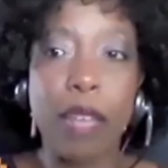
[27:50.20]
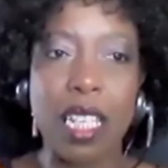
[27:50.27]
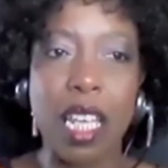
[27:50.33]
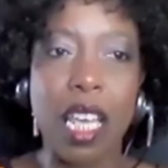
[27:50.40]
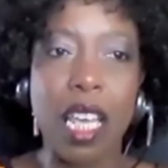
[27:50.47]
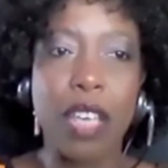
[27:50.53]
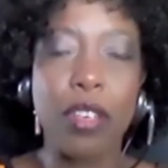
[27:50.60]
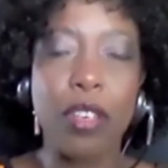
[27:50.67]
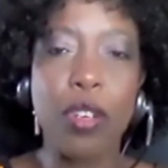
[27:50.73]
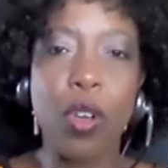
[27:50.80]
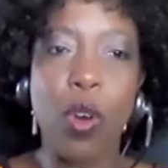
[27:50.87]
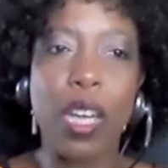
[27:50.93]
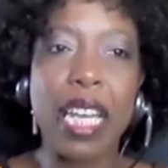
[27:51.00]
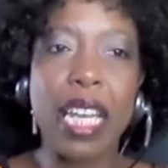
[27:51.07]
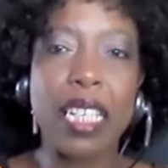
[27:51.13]
it, you
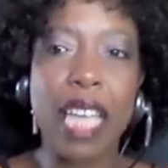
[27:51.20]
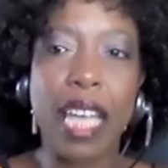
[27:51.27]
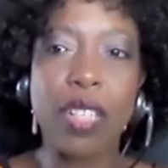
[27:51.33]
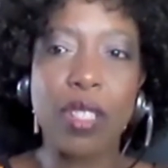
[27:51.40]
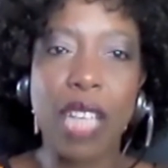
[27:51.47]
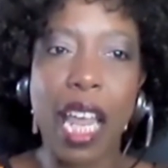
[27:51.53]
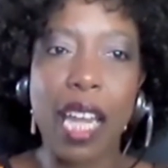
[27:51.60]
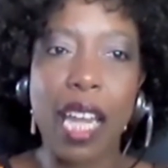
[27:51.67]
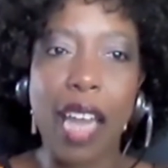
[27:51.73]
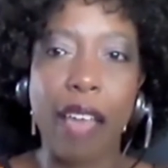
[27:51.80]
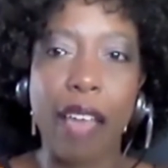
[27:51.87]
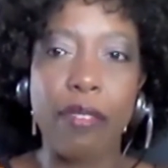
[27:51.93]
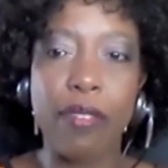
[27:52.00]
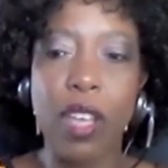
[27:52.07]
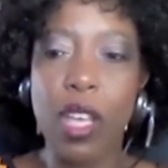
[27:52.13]
know, on a day-to-day
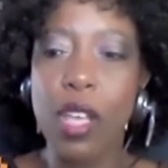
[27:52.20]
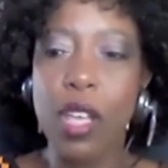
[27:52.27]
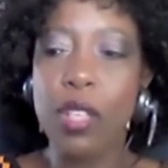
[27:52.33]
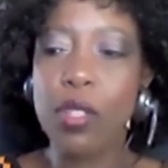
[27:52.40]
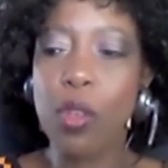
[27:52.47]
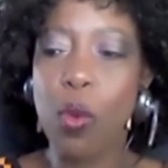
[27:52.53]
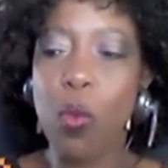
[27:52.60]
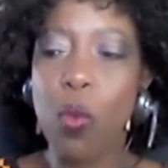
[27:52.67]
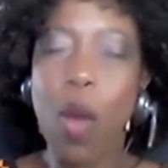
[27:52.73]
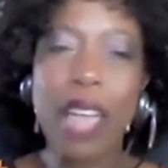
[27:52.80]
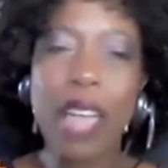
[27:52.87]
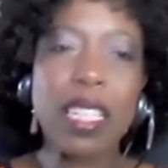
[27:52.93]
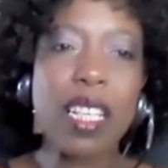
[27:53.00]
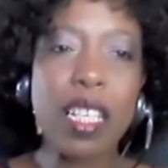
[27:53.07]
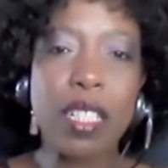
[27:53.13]
life. So
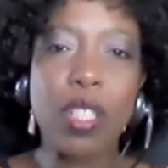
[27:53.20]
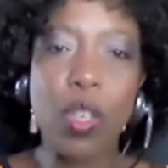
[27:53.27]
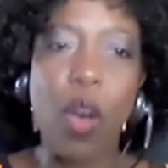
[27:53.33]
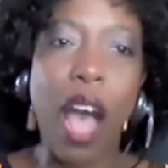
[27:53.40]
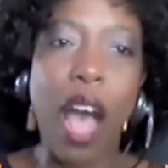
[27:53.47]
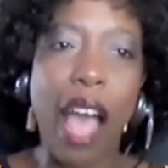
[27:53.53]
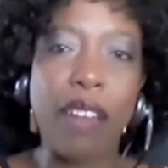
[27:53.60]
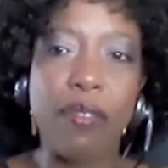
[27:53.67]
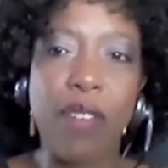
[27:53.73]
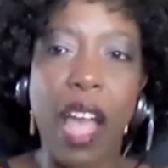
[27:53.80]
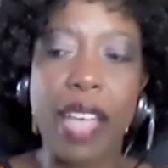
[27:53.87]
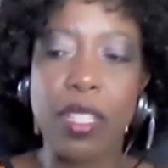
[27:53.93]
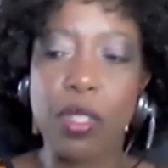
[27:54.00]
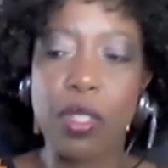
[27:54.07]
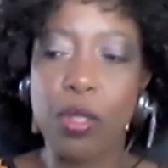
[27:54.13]
what is your
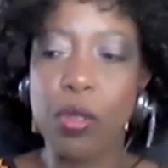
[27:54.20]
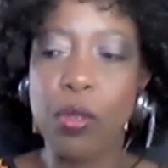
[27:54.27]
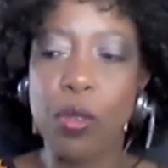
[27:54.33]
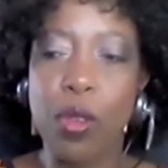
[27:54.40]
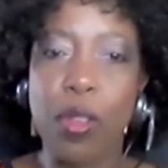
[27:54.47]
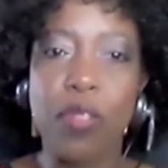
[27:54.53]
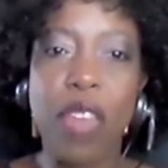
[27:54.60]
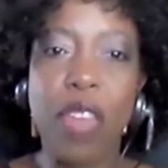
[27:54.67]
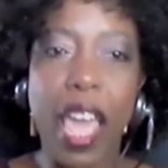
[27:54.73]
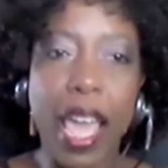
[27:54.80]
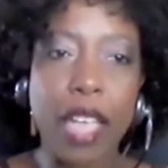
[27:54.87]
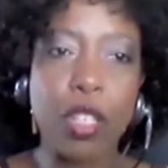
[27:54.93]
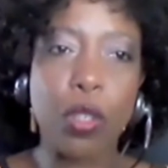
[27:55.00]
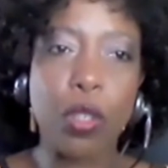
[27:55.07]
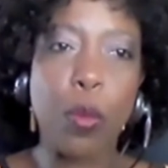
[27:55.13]
advice to
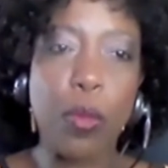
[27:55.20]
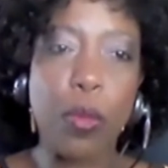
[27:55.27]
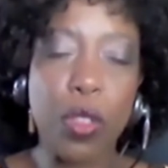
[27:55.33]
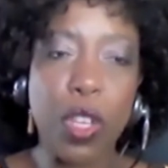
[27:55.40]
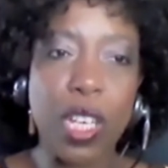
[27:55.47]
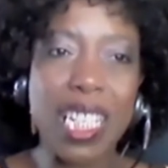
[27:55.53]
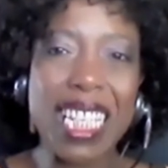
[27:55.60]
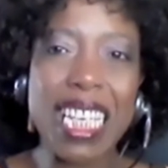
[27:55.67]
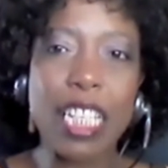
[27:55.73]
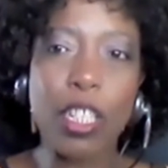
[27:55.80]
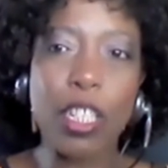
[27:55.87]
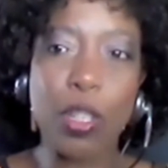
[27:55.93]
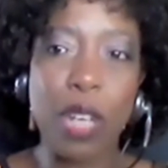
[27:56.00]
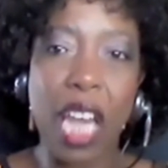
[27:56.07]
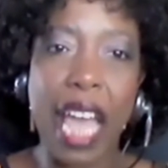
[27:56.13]
the age group
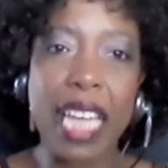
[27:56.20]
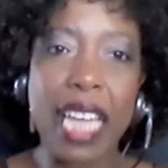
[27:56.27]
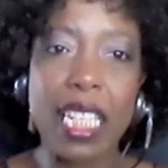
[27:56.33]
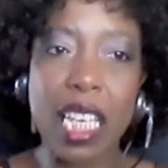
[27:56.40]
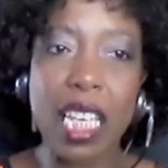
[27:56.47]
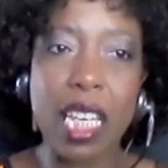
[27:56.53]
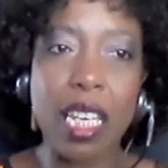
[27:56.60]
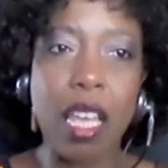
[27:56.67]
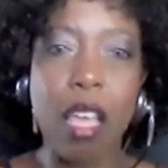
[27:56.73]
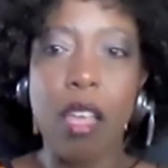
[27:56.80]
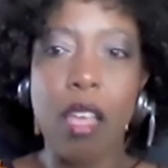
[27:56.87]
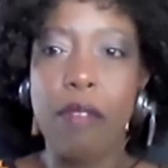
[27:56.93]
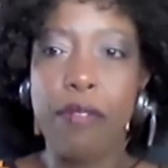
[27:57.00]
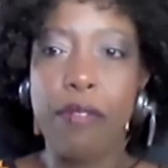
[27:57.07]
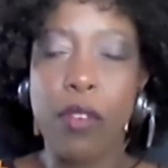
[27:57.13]
13 to 19
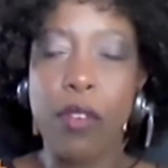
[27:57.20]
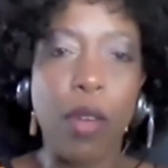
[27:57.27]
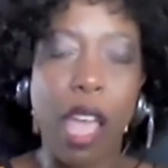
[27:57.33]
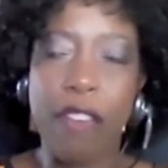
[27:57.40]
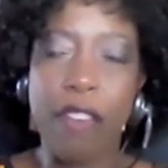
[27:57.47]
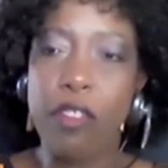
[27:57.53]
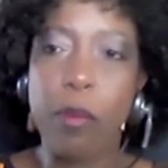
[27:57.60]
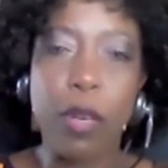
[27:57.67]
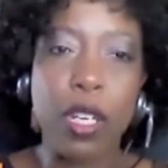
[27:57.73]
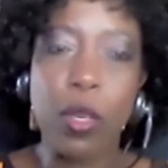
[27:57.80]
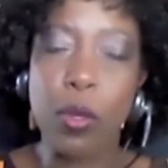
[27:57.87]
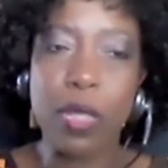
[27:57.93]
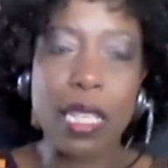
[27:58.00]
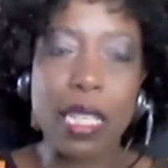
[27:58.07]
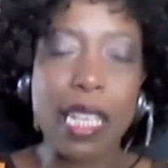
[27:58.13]
for everybody
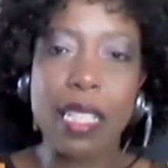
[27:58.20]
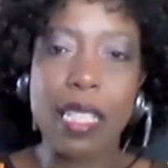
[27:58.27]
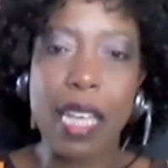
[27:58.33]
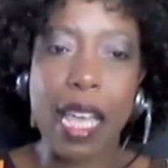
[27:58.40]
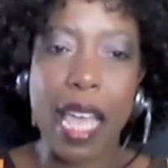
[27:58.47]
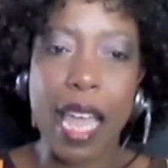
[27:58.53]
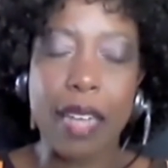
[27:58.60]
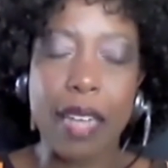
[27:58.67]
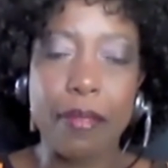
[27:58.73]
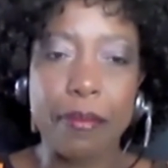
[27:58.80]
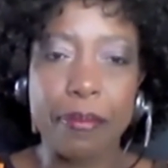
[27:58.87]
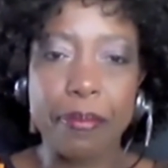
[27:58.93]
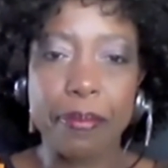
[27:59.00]
who's listening in?